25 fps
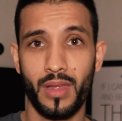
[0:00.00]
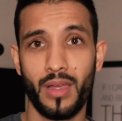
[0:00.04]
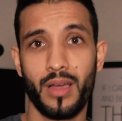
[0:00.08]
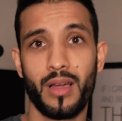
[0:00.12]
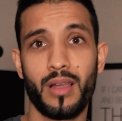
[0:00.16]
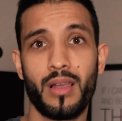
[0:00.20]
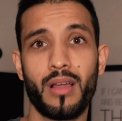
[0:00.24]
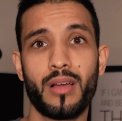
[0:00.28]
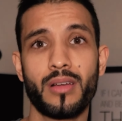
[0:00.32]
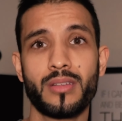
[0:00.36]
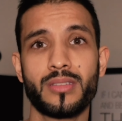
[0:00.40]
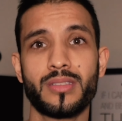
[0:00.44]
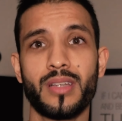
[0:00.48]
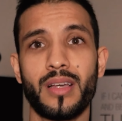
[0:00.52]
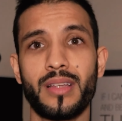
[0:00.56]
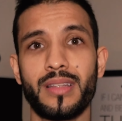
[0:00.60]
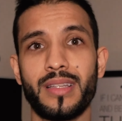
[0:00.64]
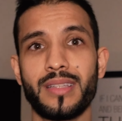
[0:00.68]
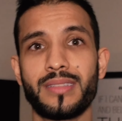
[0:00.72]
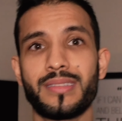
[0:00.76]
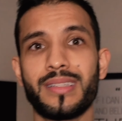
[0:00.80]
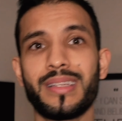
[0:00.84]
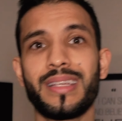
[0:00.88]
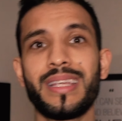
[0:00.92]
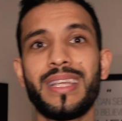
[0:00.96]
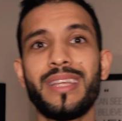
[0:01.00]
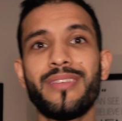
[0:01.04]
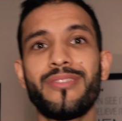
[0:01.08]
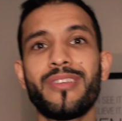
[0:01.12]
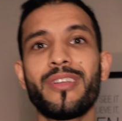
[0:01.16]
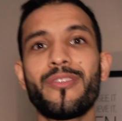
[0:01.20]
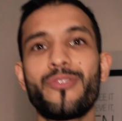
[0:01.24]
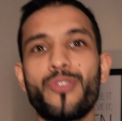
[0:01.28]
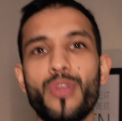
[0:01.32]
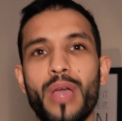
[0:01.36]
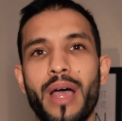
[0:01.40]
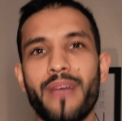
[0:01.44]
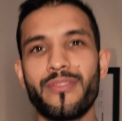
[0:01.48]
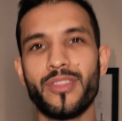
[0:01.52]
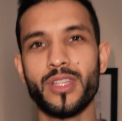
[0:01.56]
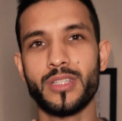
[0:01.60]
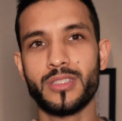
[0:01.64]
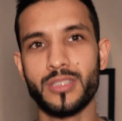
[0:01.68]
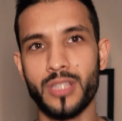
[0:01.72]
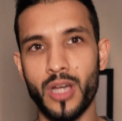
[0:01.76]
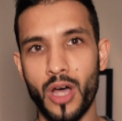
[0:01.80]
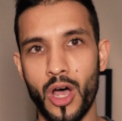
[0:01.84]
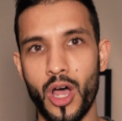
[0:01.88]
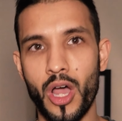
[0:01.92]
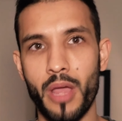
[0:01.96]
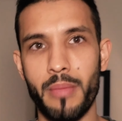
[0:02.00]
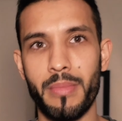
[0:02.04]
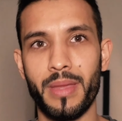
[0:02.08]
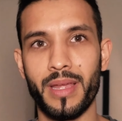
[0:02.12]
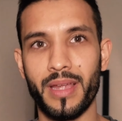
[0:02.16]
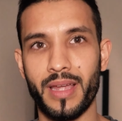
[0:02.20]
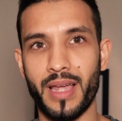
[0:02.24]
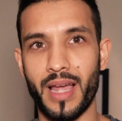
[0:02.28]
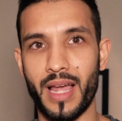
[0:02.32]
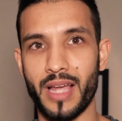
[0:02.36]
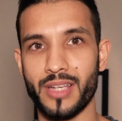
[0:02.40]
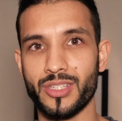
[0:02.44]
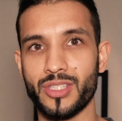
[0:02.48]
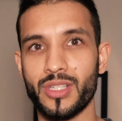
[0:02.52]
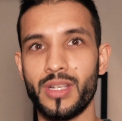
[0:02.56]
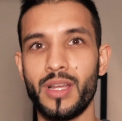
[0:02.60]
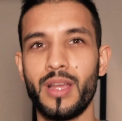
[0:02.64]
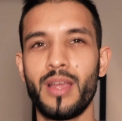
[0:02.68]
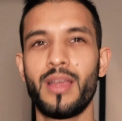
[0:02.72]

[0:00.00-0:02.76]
Alongside this, even if you have the time and cash,